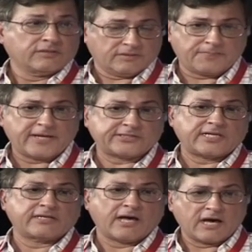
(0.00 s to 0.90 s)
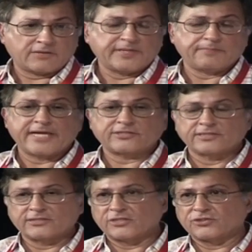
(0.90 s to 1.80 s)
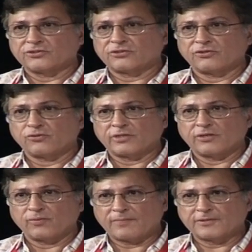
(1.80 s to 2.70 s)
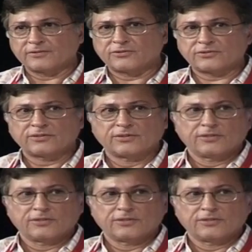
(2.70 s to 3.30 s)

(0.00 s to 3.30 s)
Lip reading: The Pakistan army makes decisions on nuclear weapons,